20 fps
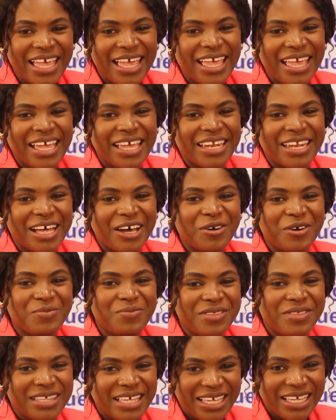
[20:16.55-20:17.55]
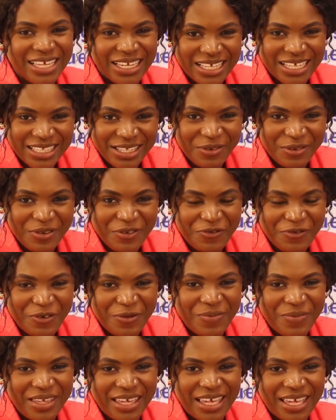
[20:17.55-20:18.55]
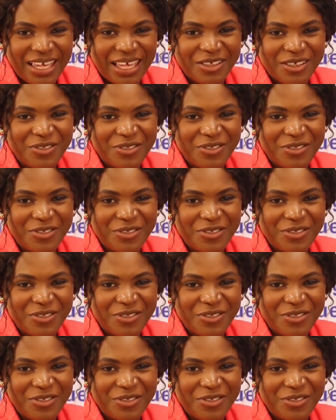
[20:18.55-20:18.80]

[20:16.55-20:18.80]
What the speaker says: and I'll be taking it away from here.